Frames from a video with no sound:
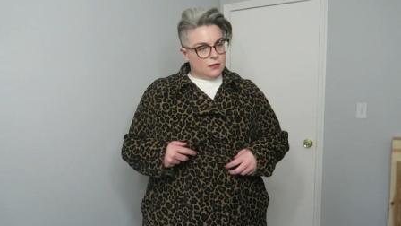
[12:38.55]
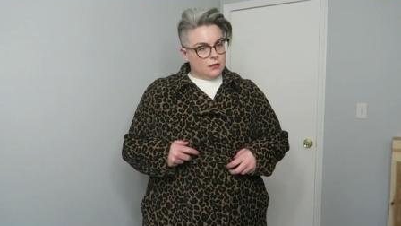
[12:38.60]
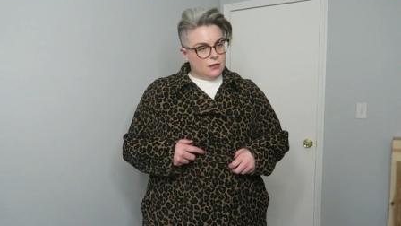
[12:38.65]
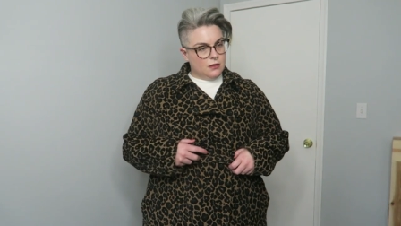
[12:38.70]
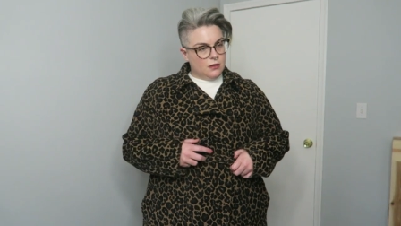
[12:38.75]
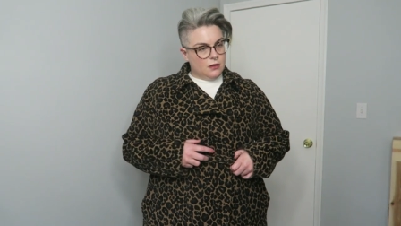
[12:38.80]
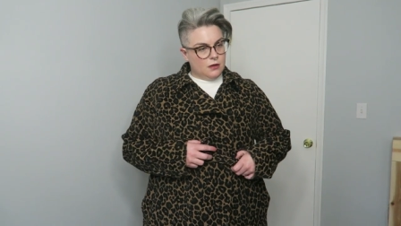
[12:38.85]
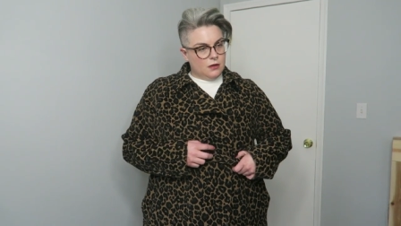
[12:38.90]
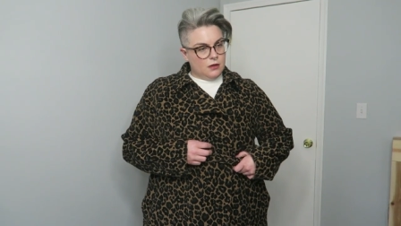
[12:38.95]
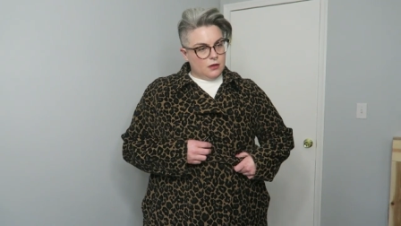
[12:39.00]

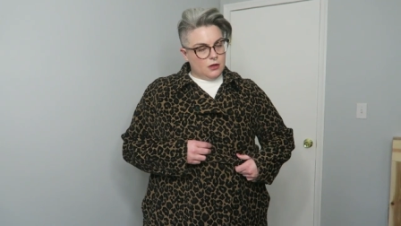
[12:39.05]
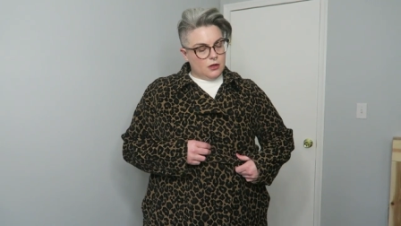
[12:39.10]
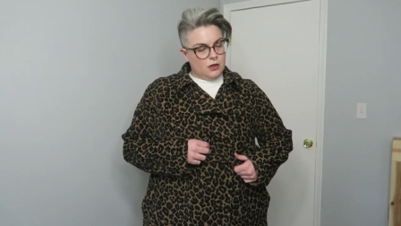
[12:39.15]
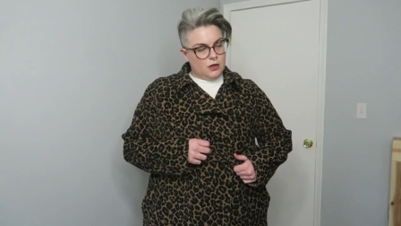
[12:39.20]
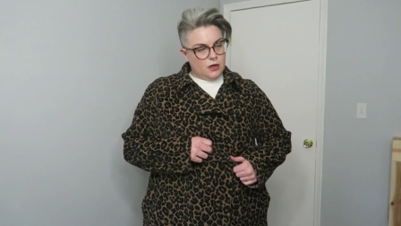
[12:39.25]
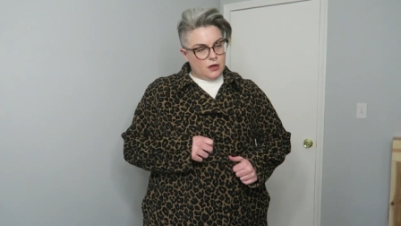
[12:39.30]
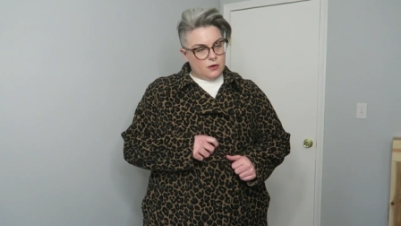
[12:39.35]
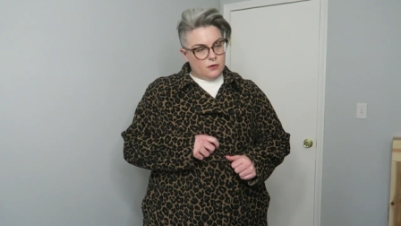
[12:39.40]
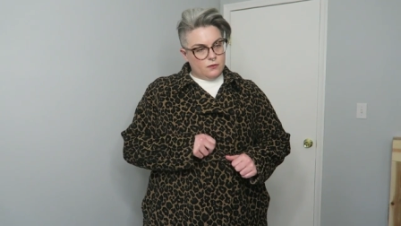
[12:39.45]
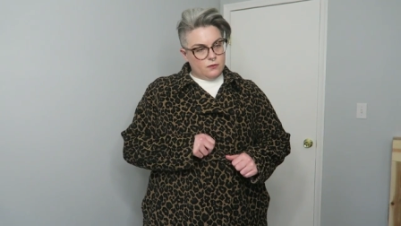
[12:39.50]
Yeah.
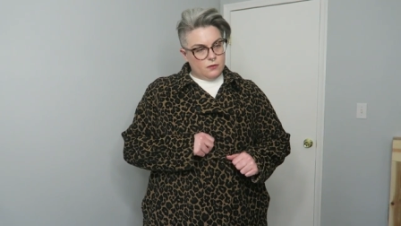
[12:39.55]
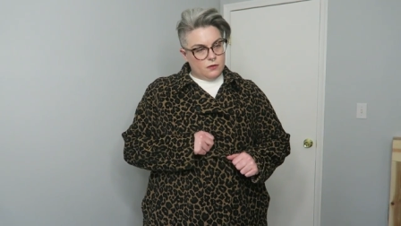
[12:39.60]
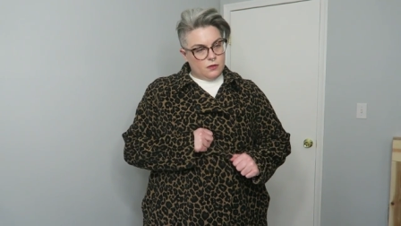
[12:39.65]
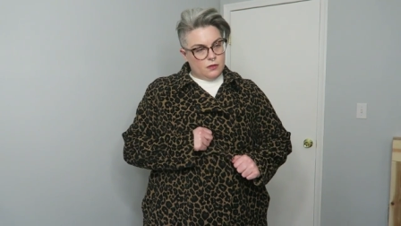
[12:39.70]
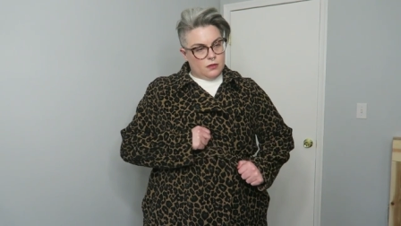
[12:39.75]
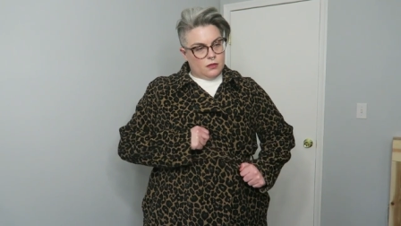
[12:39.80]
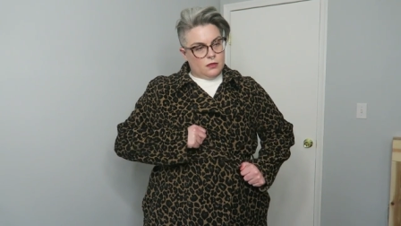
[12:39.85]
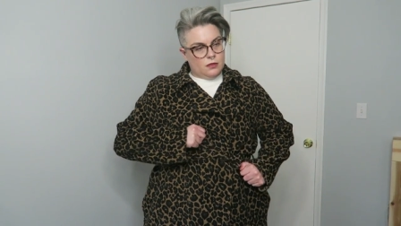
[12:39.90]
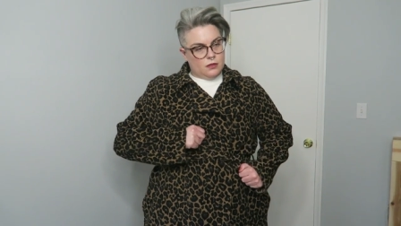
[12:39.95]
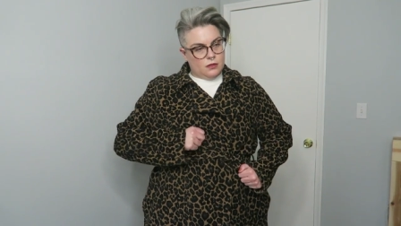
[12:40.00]
You know?
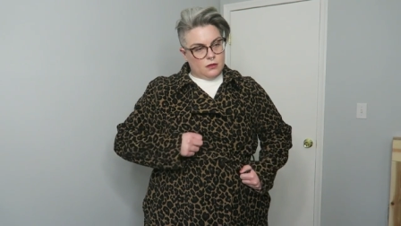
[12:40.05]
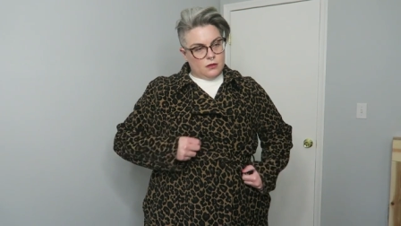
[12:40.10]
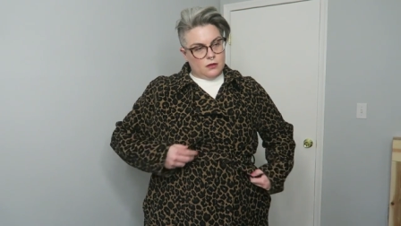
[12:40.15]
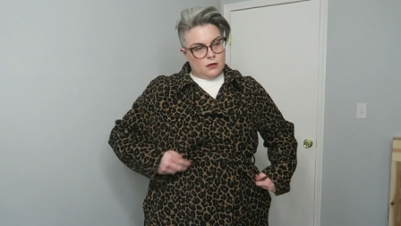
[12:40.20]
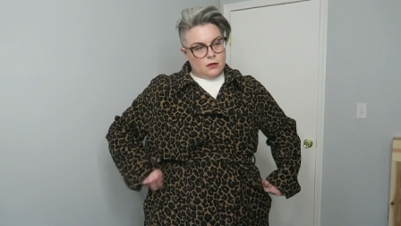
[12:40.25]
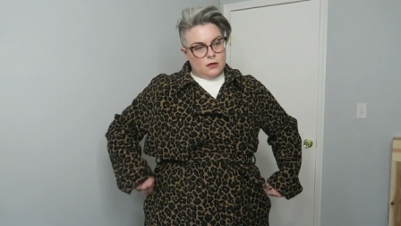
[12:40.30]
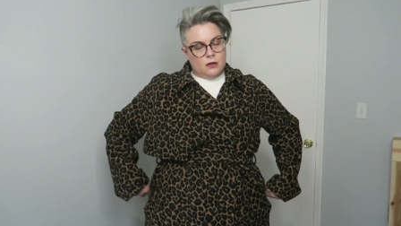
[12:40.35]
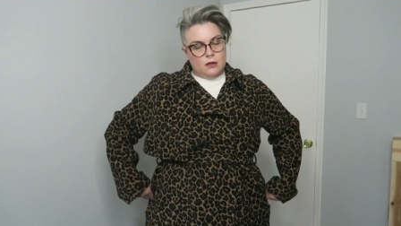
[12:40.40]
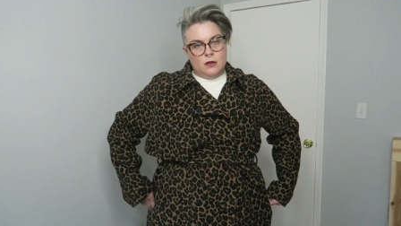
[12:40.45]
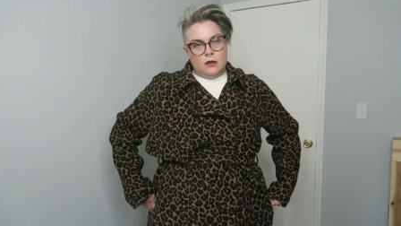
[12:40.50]
Yeah.
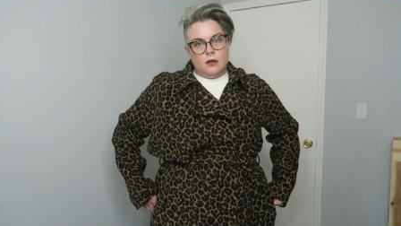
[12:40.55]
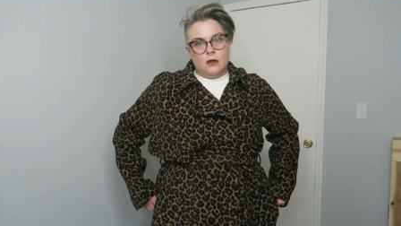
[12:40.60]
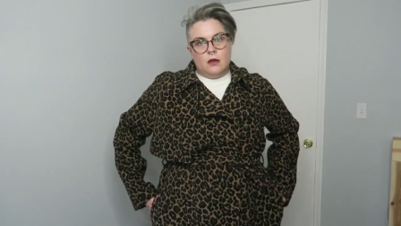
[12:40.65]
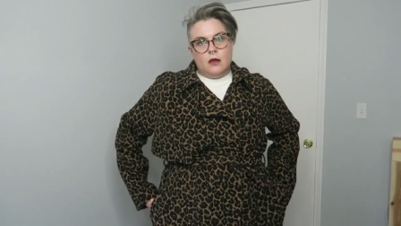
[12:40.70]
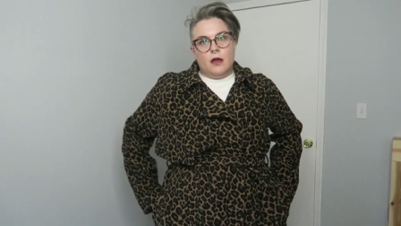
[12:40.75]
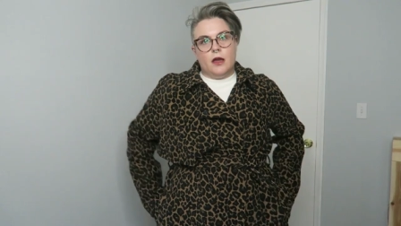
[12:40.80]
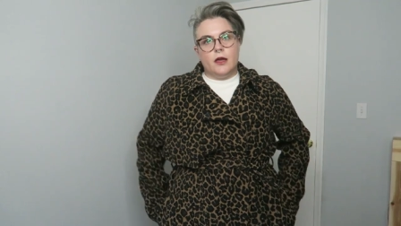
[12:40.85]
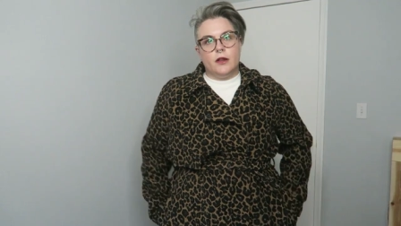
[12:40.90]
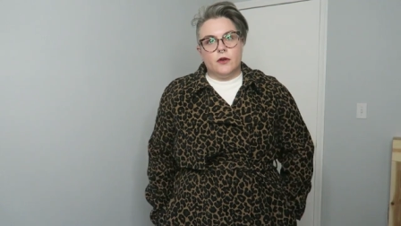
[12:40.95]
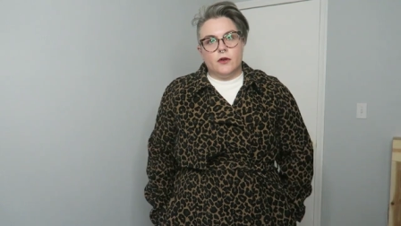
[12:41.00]

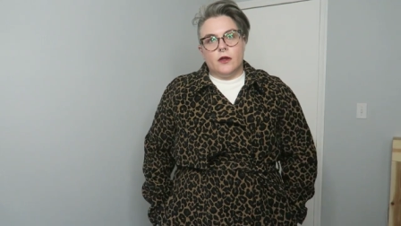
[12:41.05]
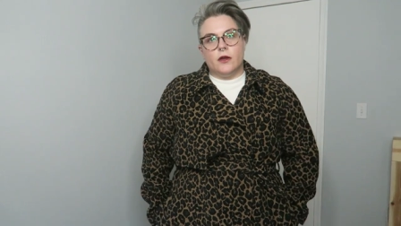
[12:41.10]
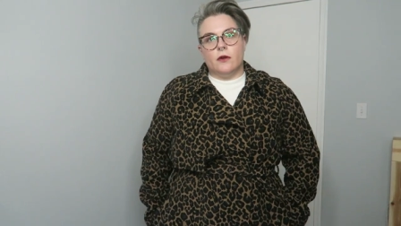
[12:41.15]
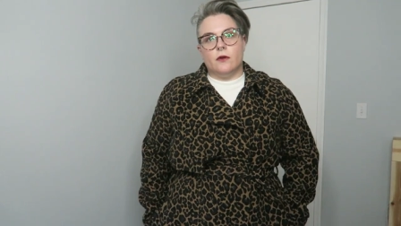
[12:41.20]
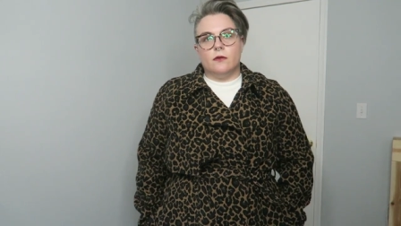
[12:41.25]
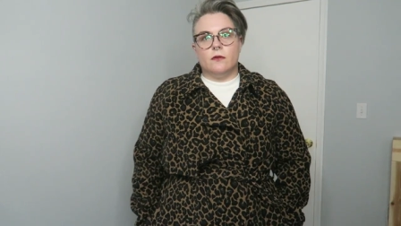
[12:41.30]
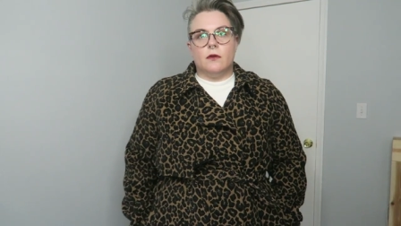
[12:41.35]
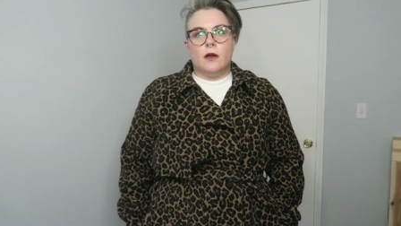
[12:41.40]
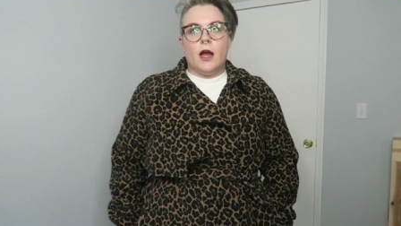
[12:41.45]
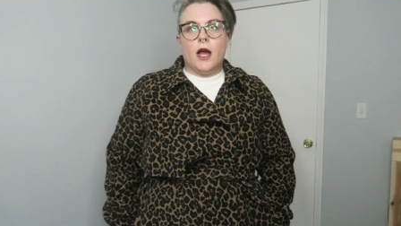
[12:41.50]
I don't
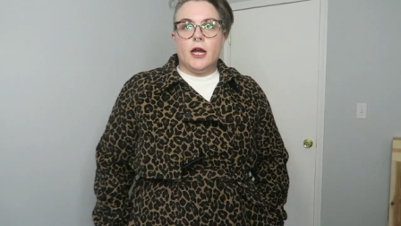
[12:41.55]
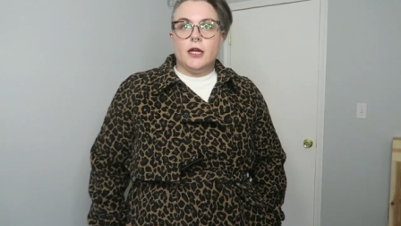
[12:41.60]
know.